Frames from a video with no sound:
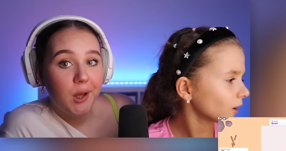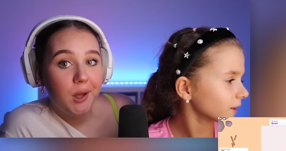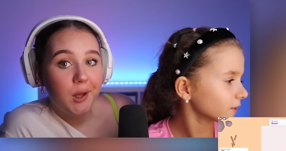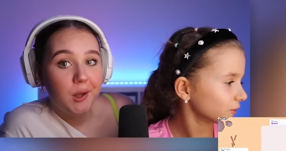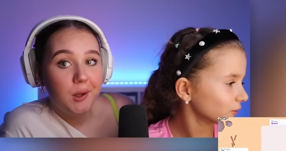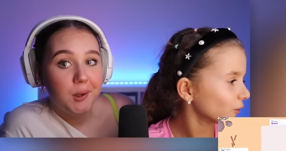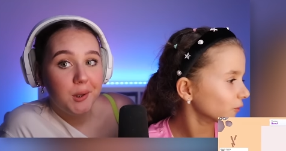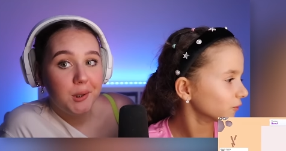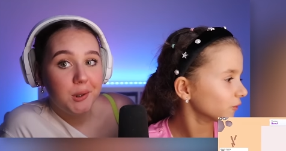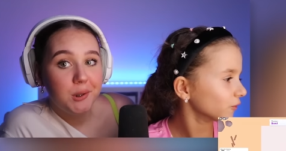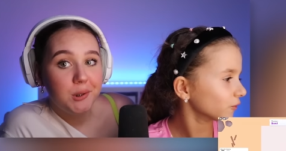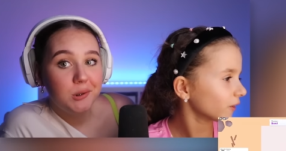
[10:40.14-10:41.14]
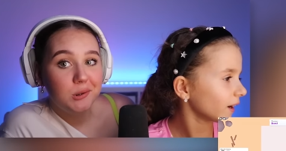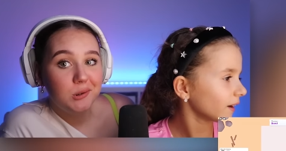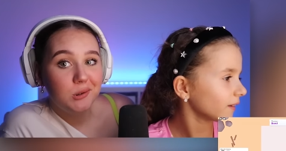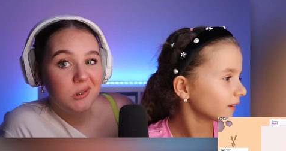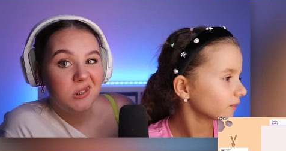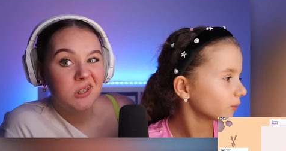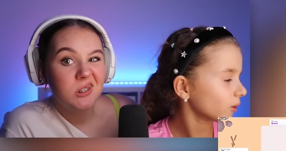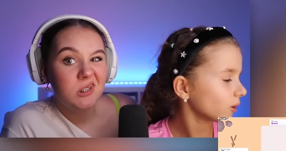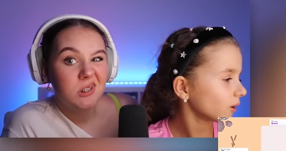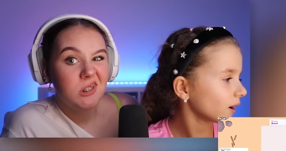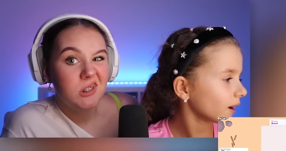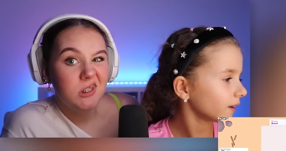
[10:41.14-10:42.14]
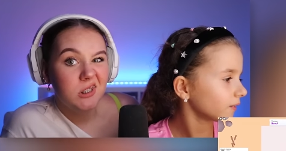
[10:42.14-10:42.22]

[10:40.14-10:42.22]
Speaker 1: like to concentrate, that's what I like.